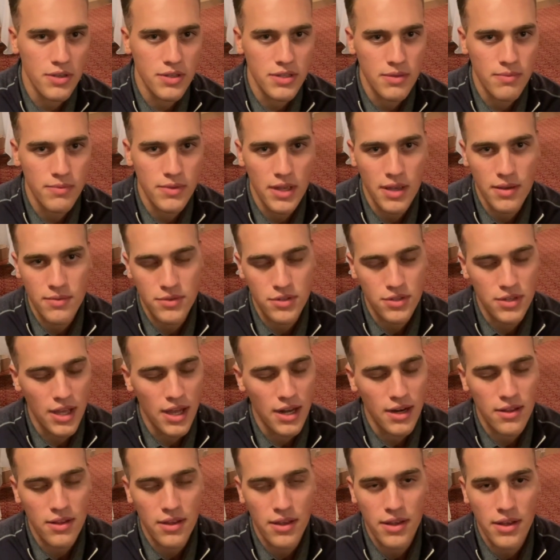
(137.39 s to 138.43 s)
Sometimes you got
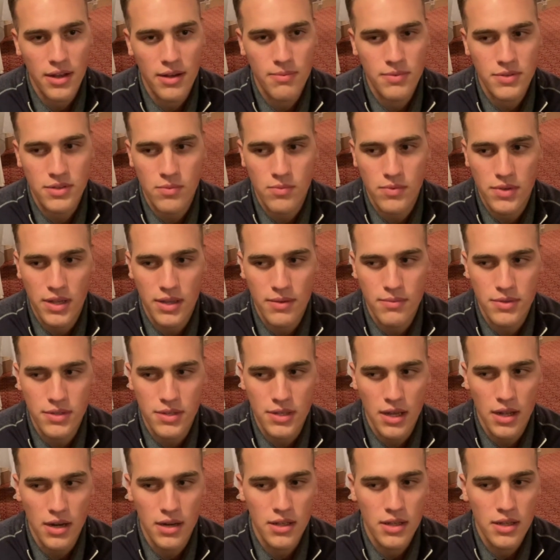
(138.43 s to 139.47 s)
to lay up, sometimes you
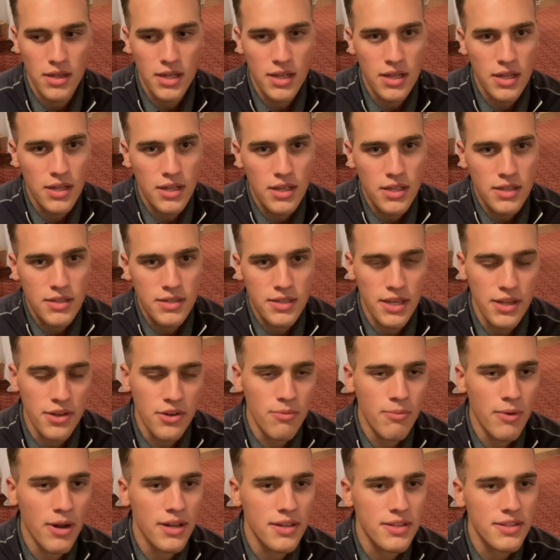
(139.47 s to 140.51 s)
got to take your
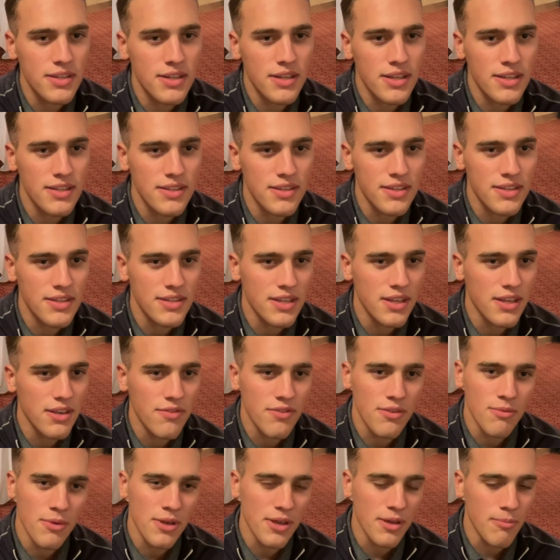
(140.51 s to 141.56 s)
medicine, as they say. If
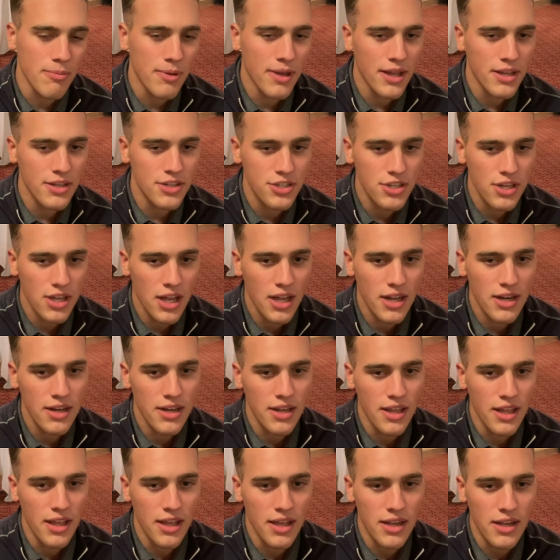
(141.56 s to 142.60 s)
you make a bad shot,
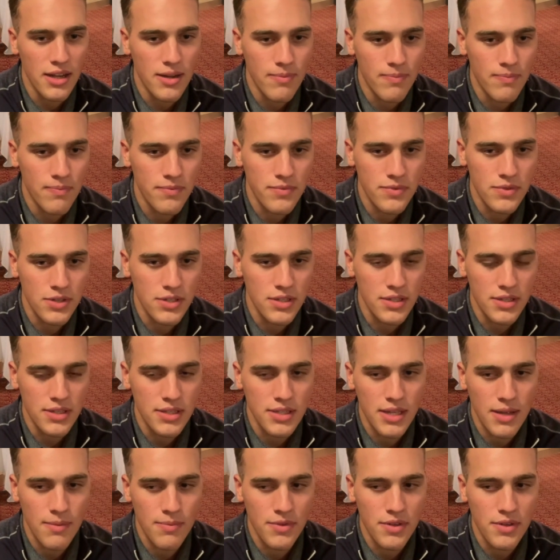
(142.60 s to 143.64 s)
uh, just accept